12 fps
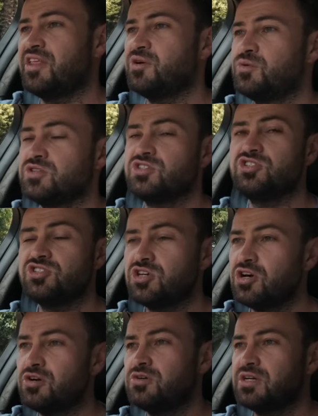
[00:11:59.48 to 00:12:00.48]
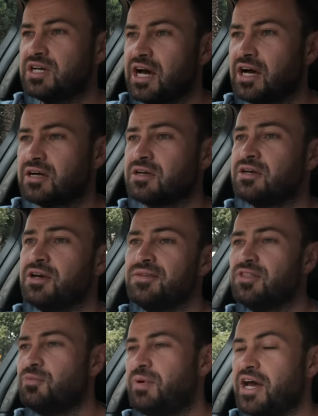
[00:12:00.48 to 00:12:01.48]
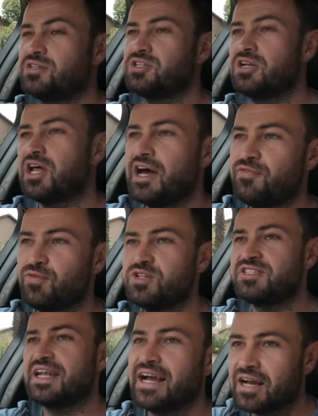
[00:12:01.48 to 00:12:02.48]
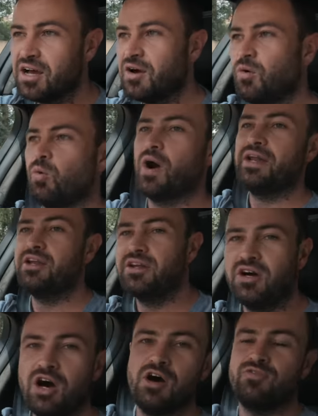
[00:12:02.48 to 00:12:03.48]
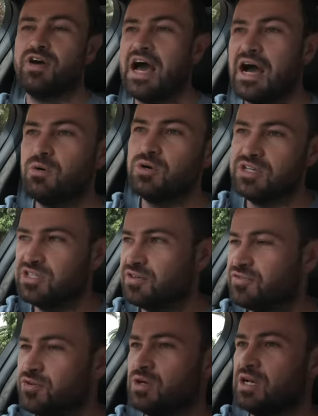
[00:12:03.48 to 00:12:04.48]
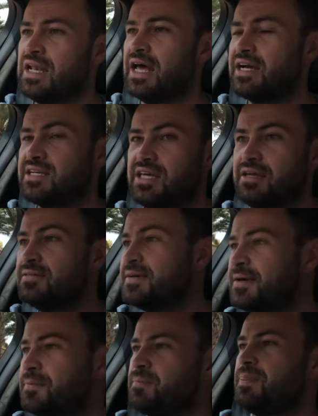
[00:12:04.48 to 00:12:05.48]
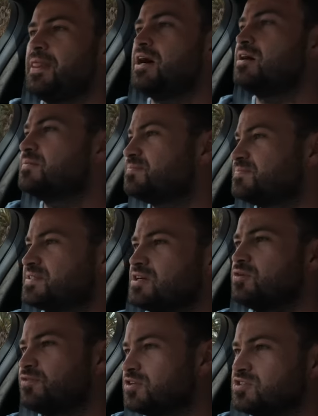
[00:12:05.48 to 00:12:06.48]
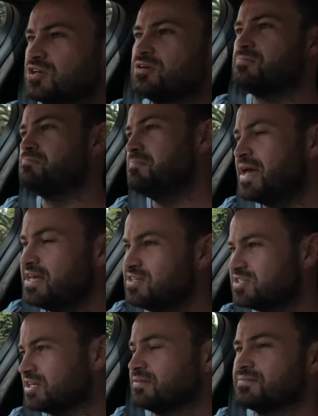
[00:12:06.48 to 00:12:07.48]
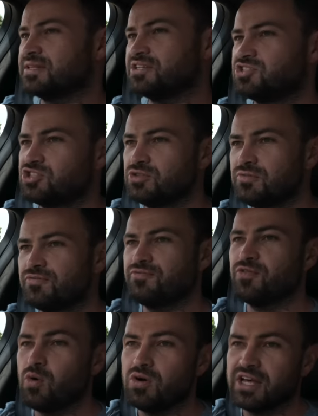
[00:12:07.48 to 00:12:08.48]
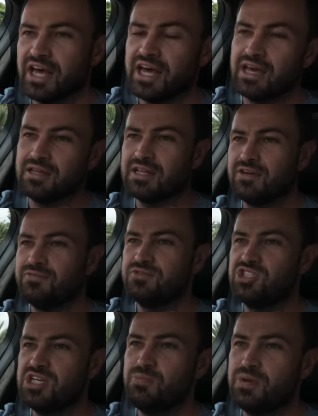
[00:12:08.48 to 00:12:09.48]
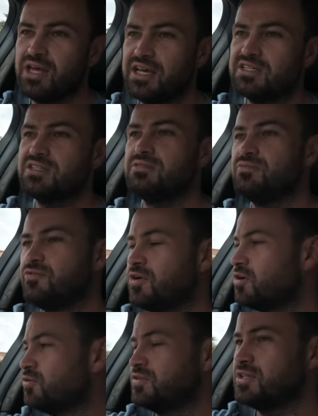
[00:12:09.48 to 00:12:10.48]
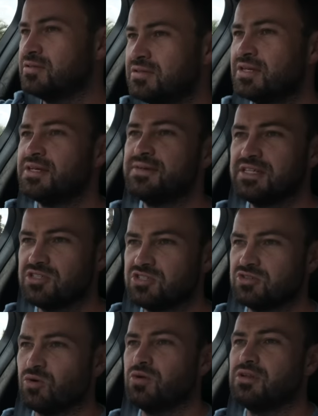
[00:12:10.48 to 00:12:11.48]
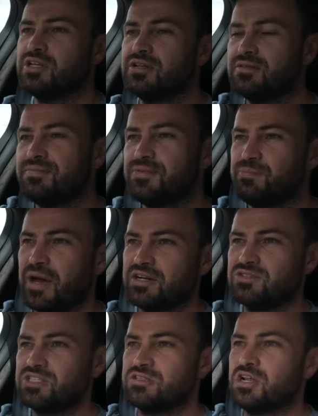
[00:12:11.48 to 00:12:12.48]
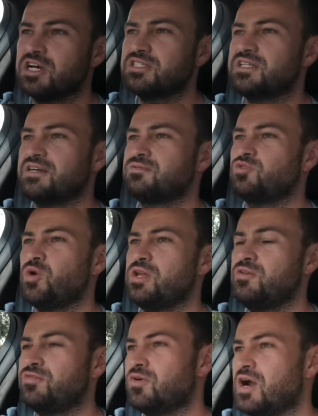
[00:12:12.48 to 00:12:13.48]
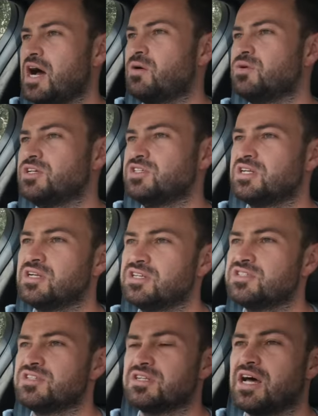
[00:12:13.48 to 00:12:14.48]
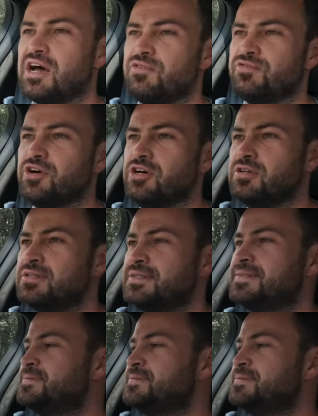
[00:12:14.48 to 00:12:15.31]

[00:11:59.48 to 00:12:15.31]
and they were so cuck. The battery life was like one and a half hours if lucky. Now cell phones are amazing. They shoot 4K and they have GPS involved and installed and batteries last like 24 hours unless it's an iPhone